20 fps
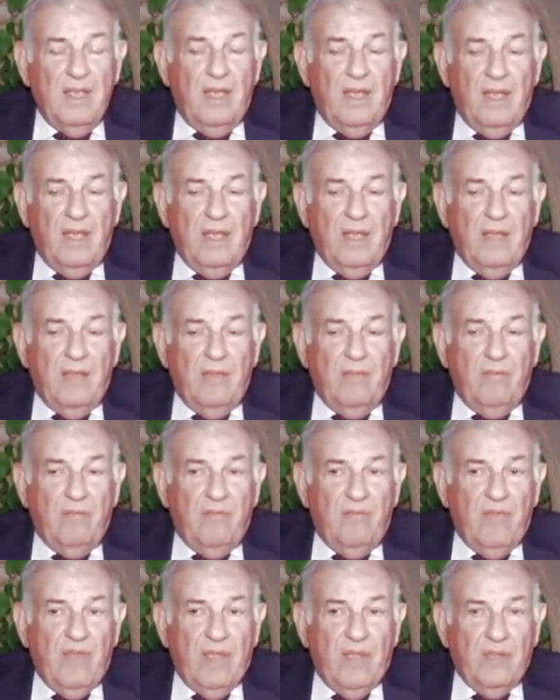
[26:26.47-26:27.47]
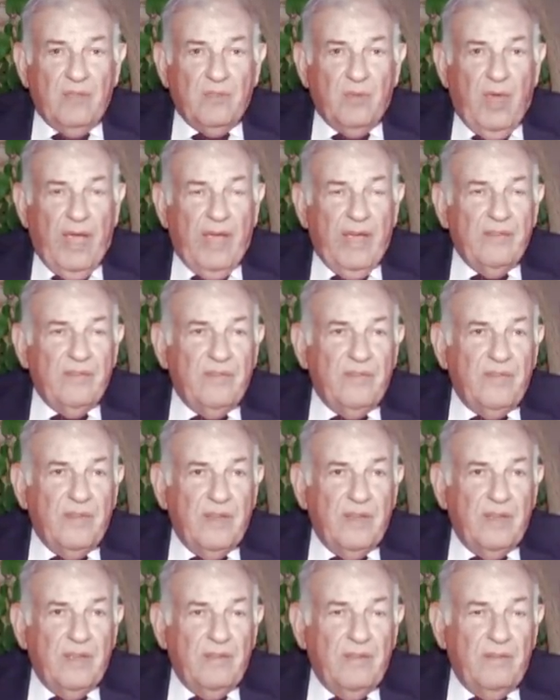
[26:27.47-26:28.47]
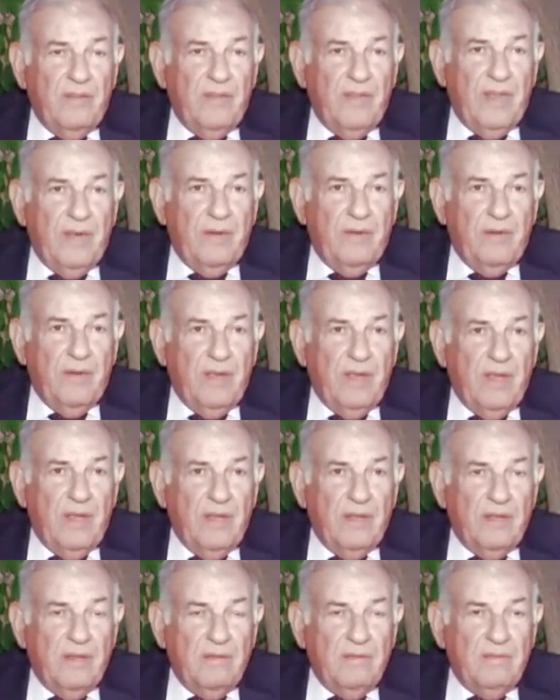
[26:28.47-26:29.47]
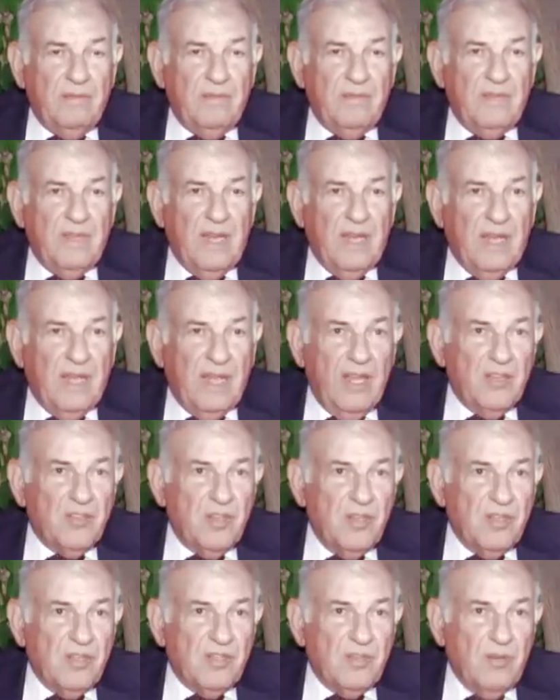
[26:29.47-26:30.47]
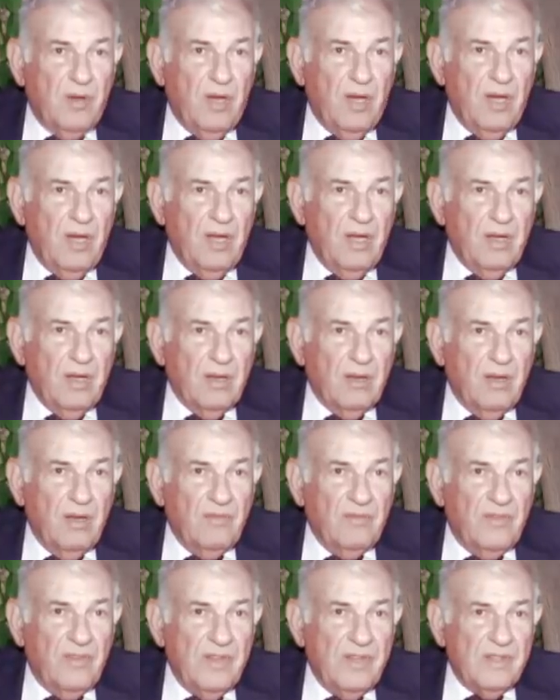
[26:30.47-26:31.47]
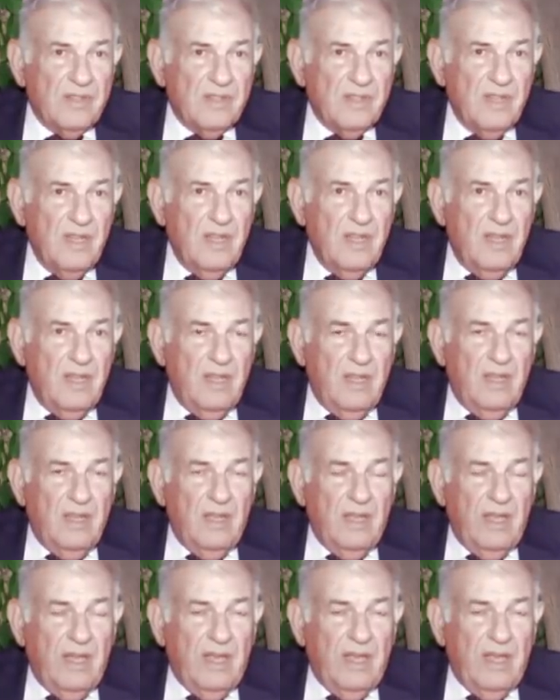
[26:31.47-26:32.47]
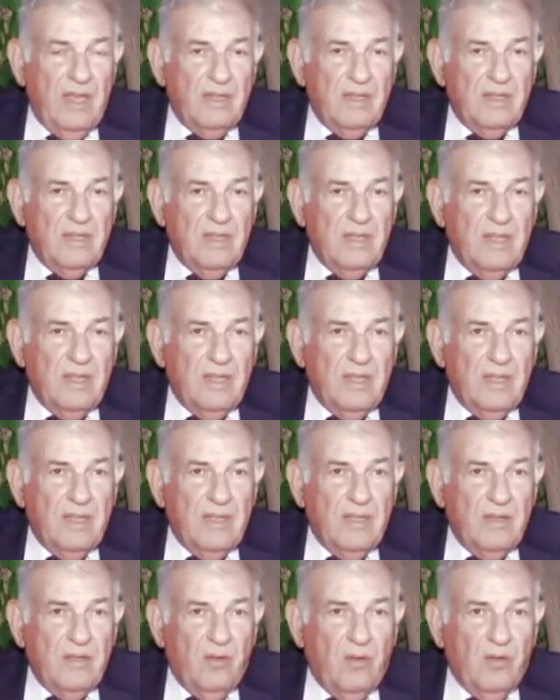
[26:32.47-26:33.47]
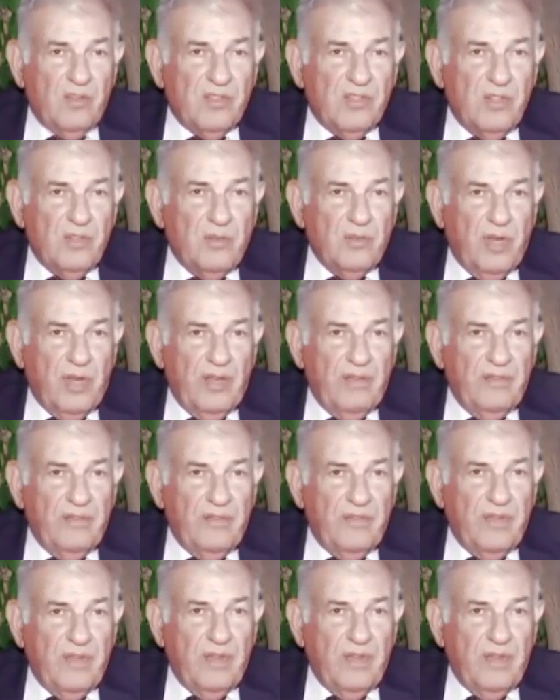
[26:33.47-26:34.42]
to have their delegations to our conference, and also to give